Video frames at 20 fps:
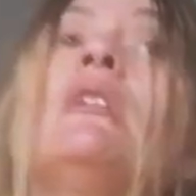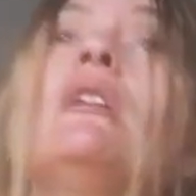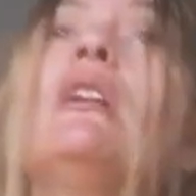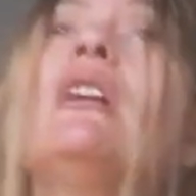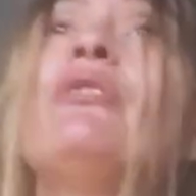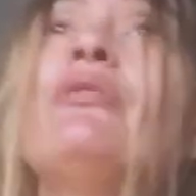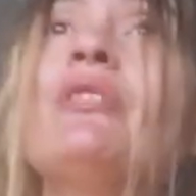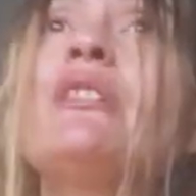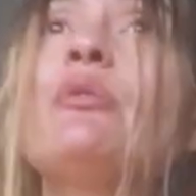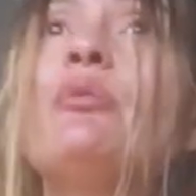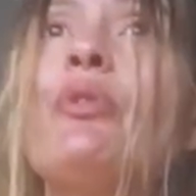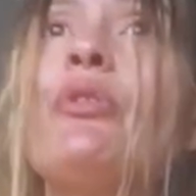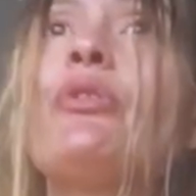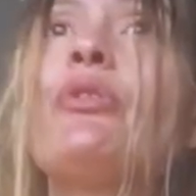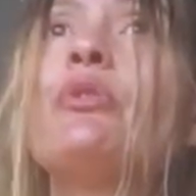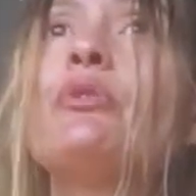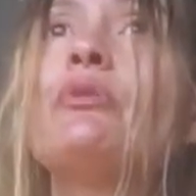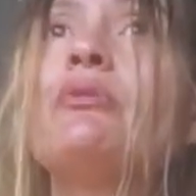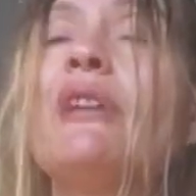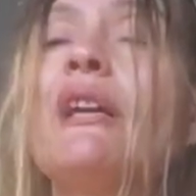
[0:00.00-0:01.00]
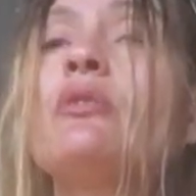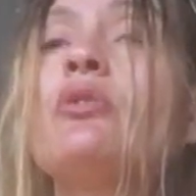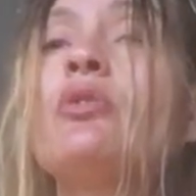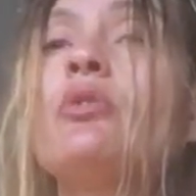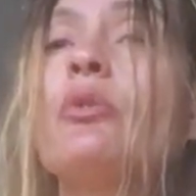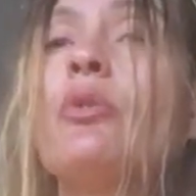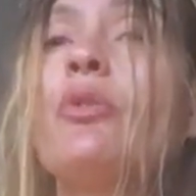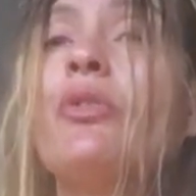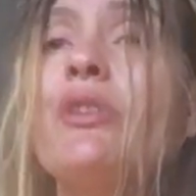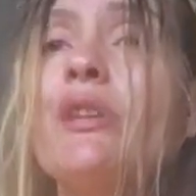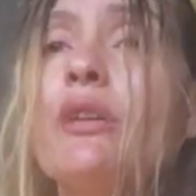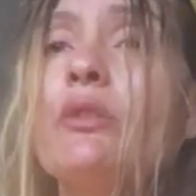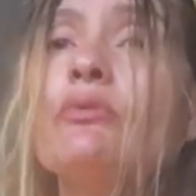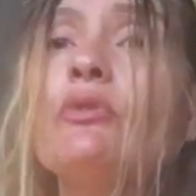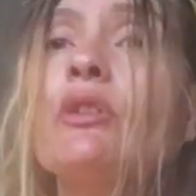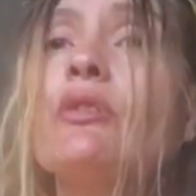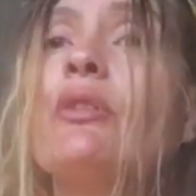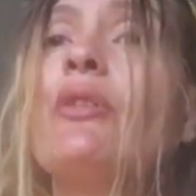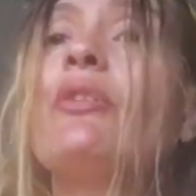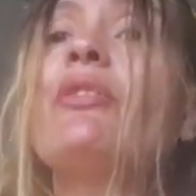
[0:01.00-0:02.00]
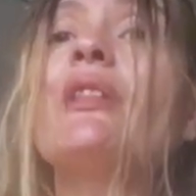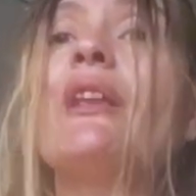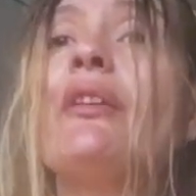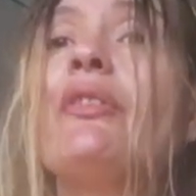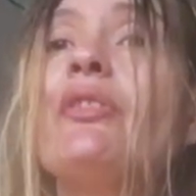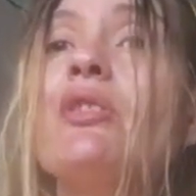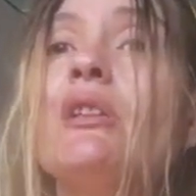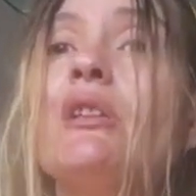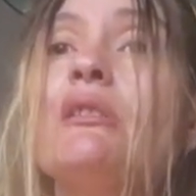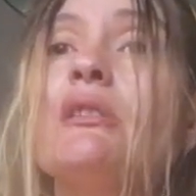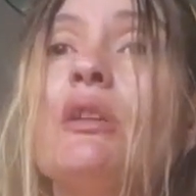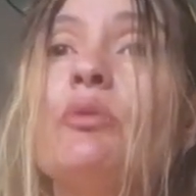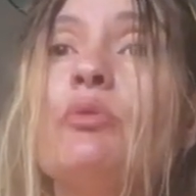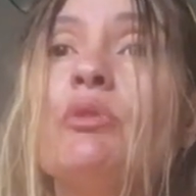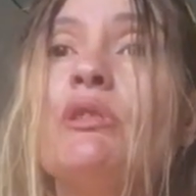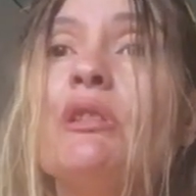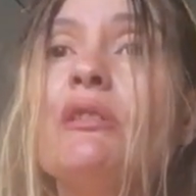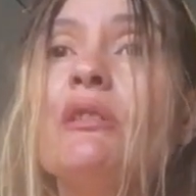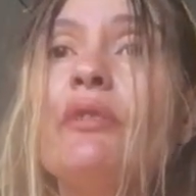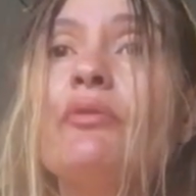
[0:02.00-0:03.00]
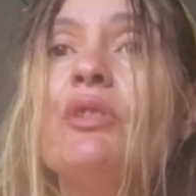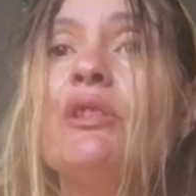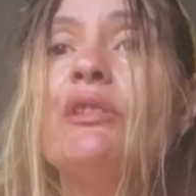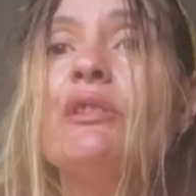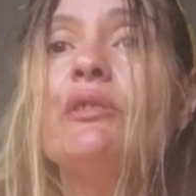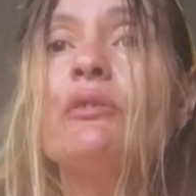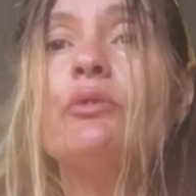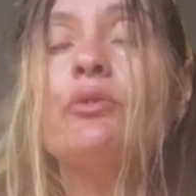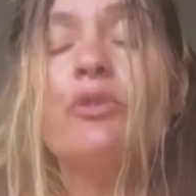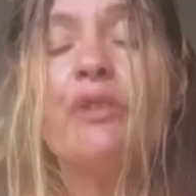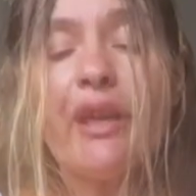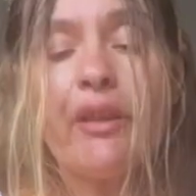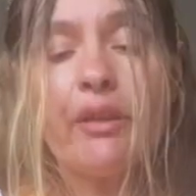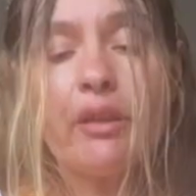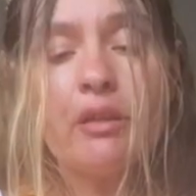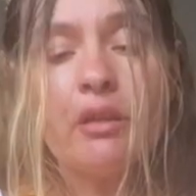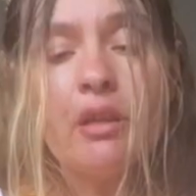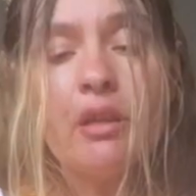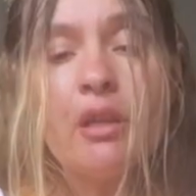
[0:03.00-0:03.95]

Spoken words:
I think it was sort of like towards the end of August last year that we did that video together.